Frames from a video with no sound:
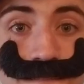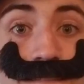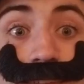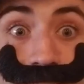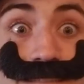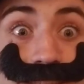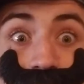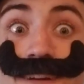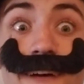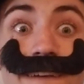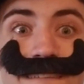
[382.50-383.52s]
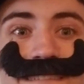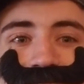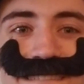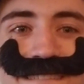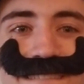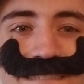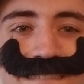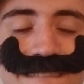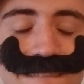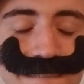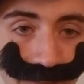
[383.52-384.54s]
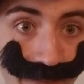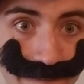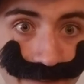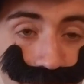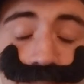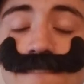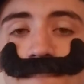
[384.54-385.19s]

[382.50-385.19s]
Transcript: Good show. Try again.